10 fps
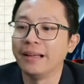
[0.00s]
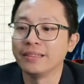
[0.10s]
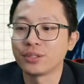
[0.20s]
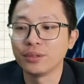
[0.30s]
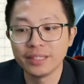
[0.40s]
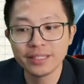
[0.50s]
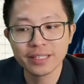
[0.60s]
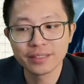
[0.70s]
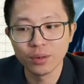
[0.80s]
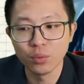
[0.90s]
So this
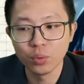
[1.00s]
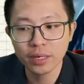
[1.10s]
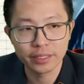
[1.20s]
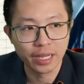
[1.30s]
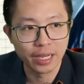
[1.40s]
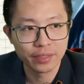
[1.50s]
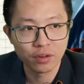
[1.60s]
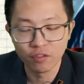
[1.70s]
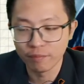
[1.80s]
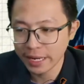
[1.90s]
is the work done
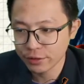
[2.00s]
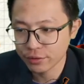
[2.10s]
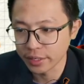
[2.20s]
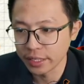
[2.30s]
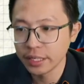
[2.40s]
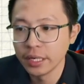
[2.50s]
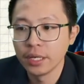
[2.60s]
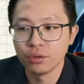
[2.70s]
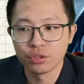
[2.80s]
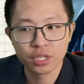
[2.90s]
of battery
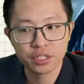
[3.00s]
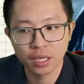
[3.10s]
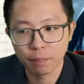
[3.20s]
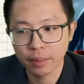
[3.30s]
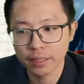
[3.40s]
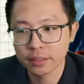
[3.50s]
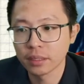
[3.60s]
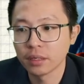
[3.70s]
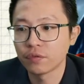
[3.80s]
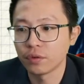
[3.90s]
to charge a
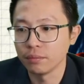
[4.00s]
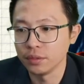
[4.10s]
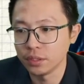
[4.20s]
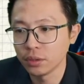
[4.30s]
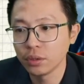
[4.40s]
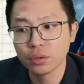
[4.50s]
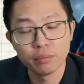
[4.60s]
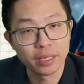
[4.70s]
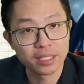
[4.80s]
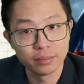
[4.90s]
capacitor from 0 to
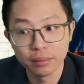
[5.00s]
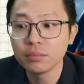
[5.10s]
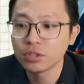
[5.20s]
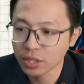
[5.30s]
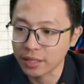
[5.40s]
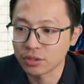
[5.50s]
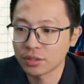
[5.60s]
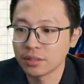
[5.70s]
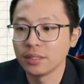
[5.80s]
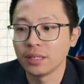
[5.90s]
maximum
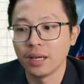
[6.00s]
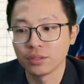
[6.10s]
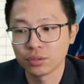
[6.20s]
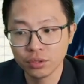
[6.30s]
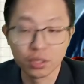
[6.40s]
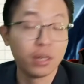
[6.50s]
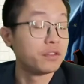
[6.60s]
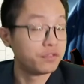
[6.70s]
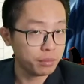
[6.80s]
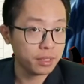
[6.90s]
charge. So you got the
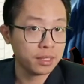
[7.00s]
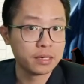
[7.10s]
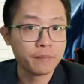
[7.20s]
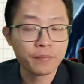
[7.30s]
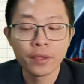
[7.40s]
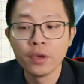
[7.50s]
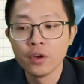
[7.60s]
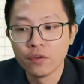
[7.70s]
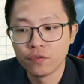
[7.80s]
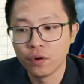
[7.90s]
formula
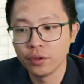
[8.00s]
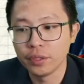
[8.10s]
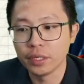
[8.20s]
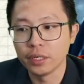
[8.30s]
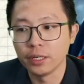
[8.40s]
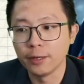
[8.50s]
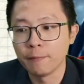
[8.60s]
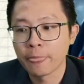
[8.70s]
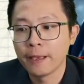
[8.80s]
for the